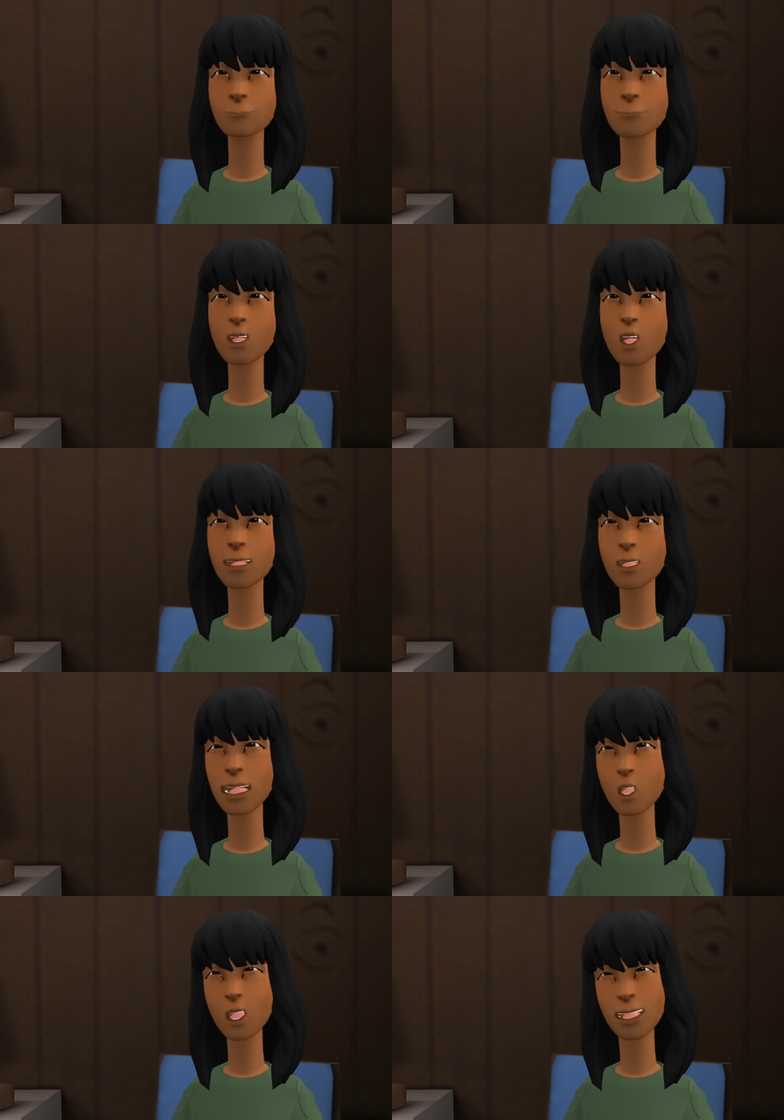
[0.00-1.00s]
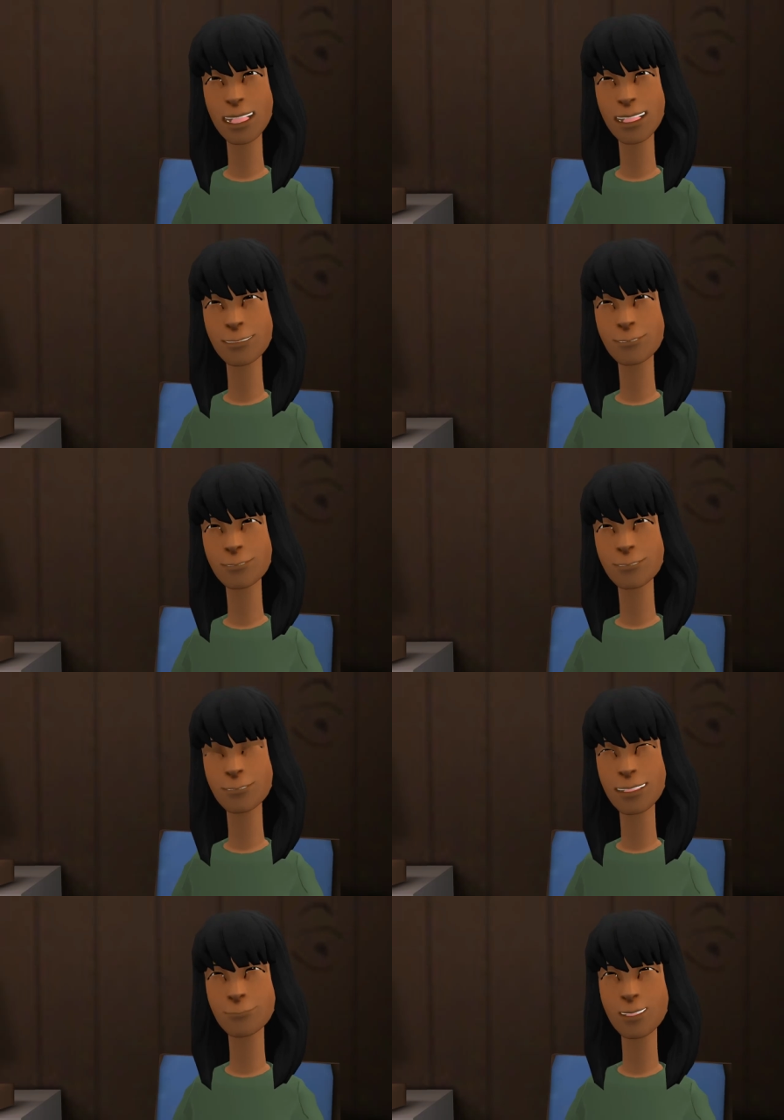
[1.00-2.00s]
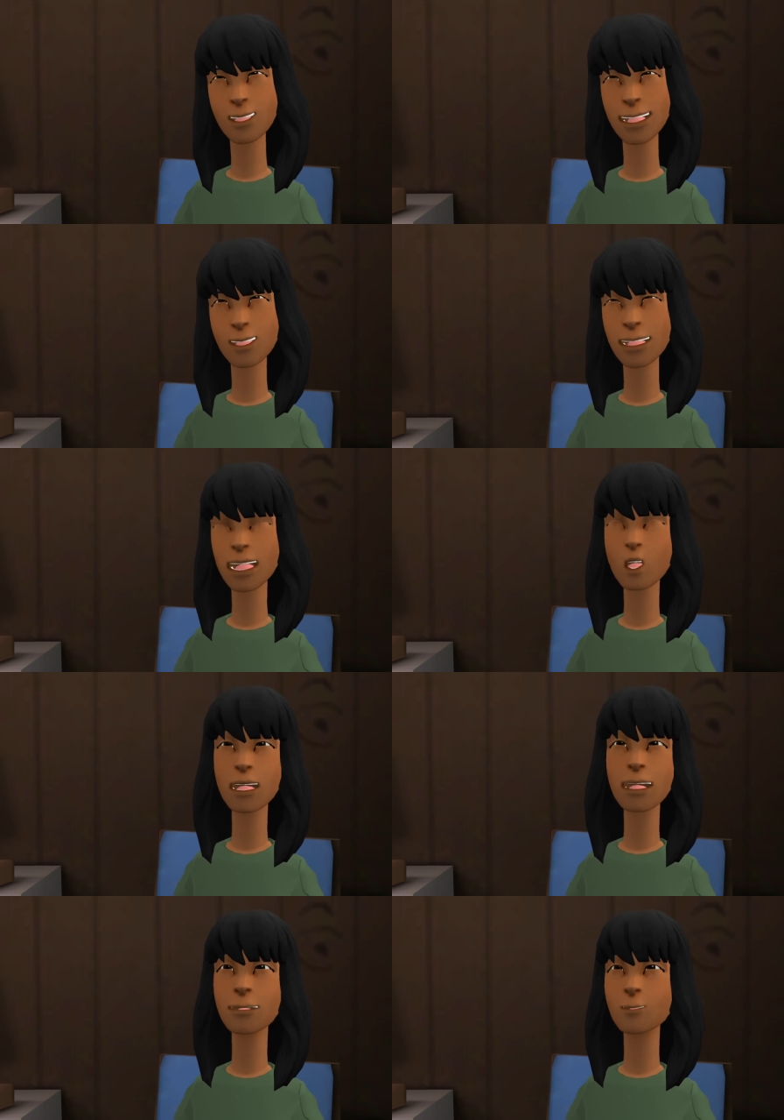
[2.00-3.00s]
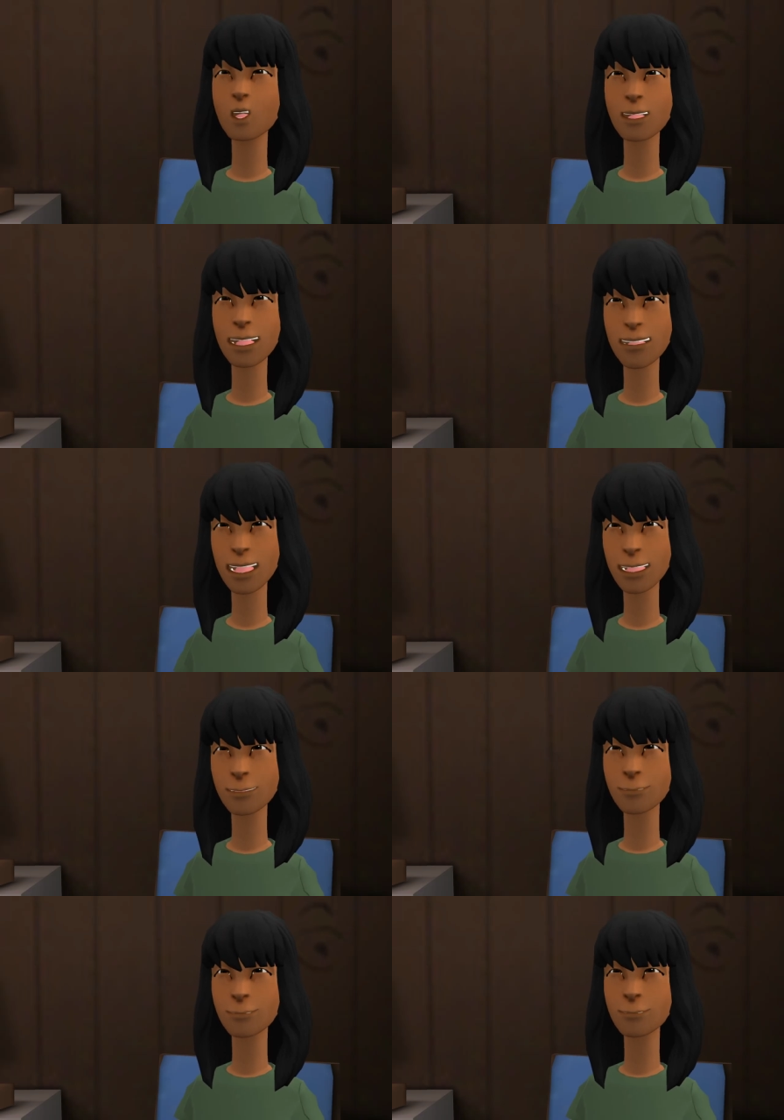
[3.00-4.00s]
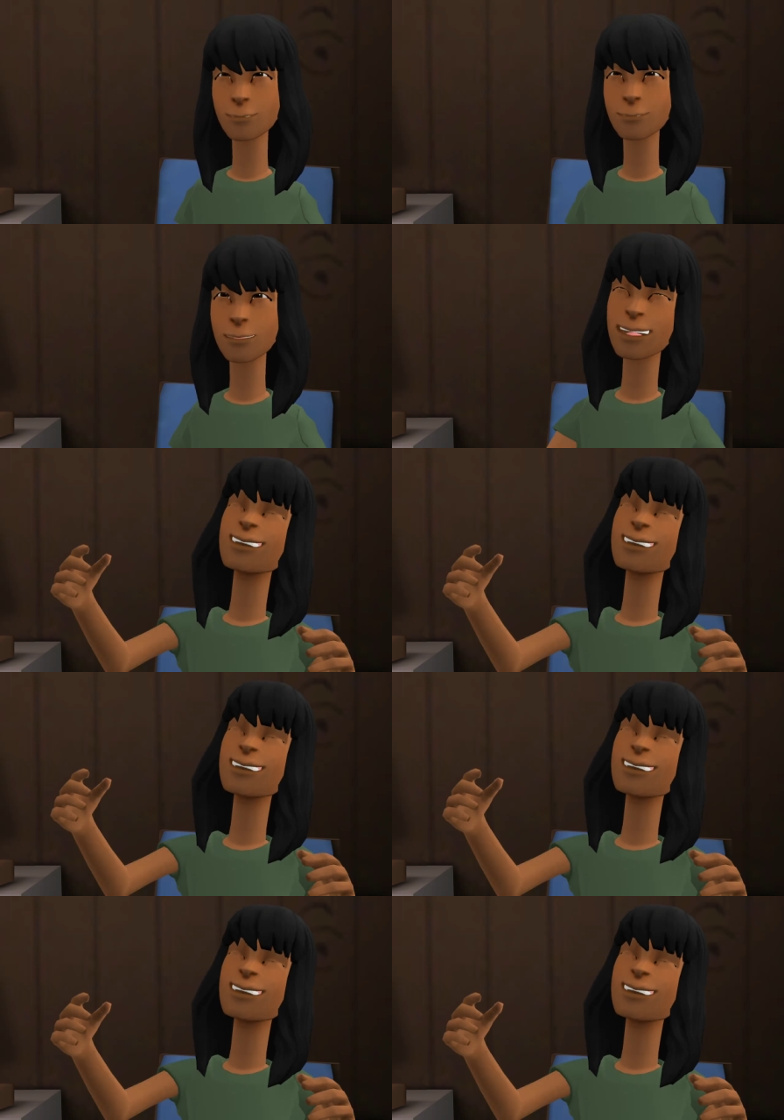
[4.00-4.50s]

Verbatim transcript: I'm not going to worry. I'm only going to think positively. I